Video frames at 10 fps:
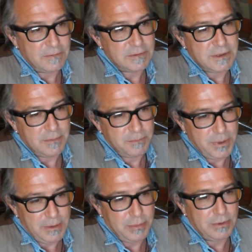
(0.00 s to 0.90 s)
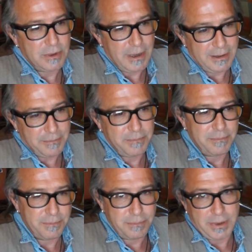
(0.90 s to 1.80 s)
some people like
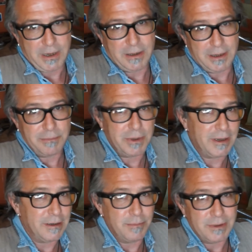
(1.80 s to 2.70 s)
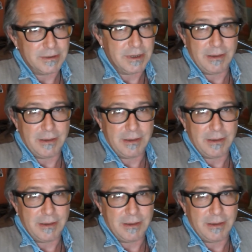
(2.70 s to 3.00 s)
pancake batter, but